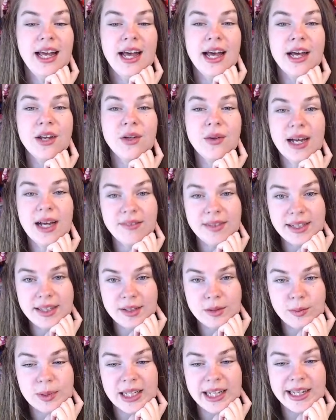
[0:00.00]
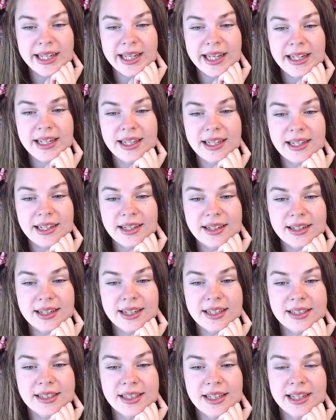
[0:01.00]
And you have a little playhead here,
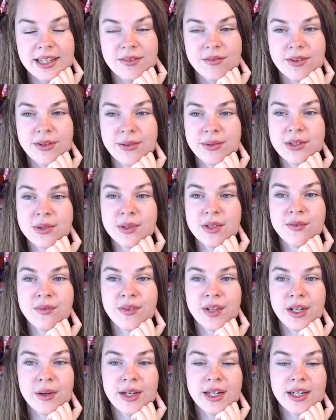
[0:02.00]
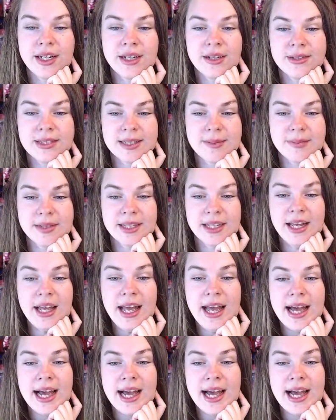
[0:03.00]
kind of like if you were doing video editing or something,